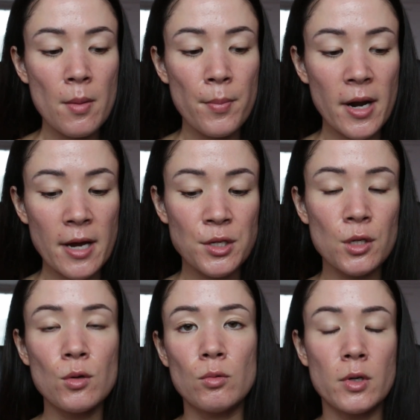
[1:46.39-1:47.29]
but I
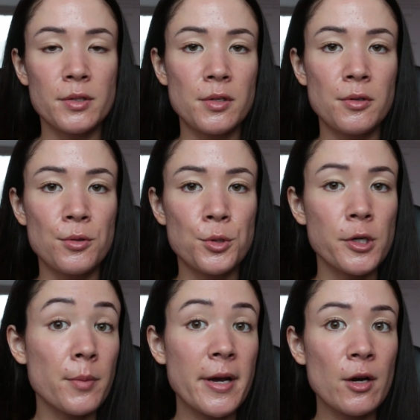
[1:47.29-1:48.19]
do want to
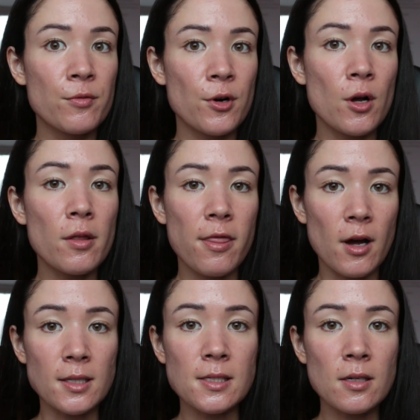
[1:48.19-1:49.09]
share my overall
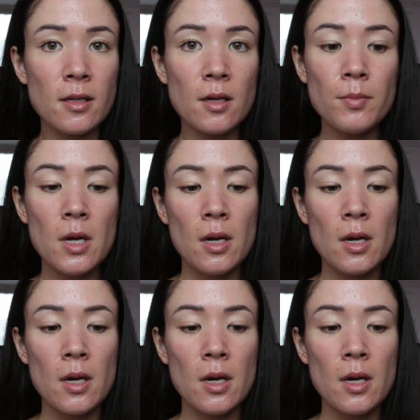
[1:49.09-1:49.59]
thoughts on them.